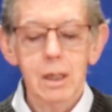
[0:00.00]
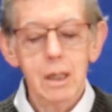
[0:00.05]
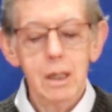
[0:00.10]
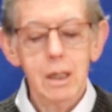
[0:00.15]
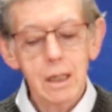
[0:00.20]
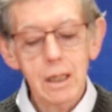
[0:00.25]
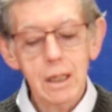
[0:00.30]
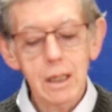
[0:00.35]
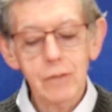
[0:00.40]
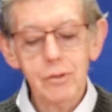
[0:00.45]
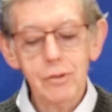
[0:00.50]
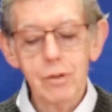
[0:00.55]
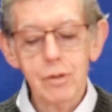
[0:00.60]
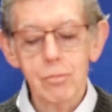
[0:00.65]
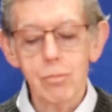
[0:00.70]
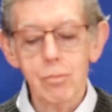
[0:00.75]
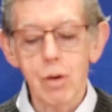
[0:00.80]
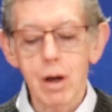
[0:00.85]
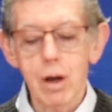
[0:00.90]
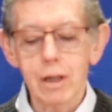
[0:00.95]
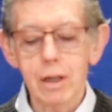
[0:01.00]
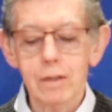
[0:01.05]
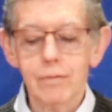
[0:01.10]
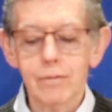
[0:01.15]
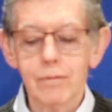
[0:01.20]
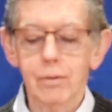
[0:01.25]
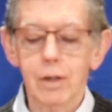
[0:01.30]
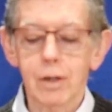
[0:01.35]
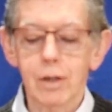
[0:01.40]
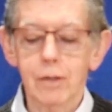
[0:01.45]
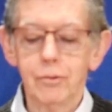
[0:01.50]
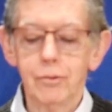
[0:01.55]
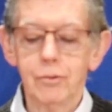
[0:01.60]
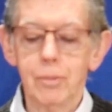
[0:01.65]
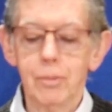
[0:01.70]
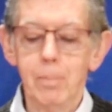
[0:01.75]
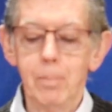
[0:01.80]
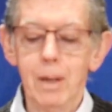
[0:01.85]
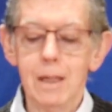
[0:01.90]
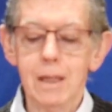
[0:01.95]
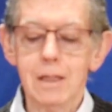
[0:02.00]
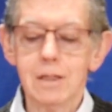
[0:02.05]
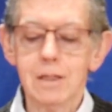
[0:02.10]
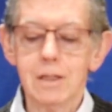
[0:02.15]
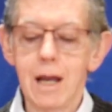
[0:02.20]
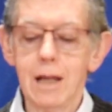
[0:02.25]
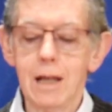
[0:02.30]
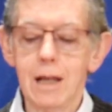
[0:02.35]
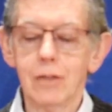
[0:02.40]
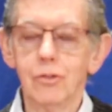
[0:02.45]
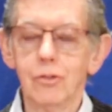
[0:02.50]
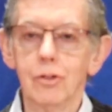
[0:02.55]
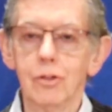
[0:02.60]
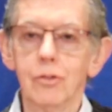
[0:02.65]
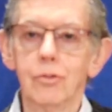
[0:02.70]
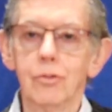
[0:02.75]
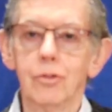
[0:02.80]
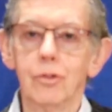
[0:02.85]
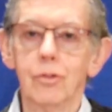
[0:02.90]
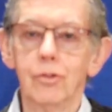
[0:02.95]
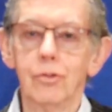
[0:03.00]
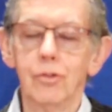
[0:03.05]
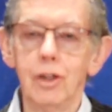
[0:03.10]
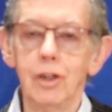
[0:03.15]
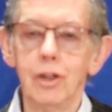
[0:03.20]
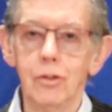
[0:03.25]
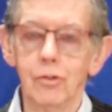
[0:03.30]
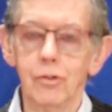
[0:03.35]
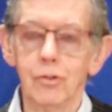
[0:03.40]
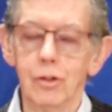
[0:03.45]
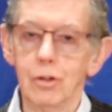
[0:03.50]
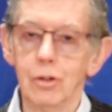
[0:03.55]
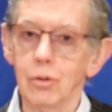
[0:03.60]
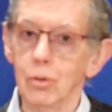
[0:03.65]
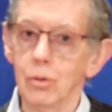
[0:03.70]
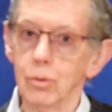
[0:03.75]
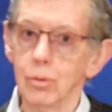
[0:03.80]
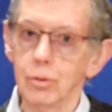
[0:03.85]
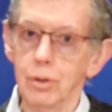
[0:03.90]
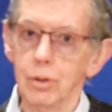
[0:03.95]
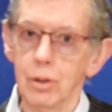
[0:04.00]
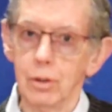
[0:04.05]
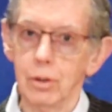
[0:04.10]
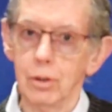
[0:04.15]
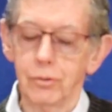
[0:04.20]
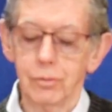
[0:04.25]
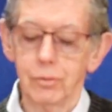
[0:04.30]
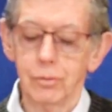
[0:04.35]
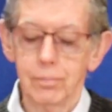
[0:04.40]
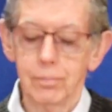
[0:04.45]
Is it right for us to pay taxes to Caesar or not?"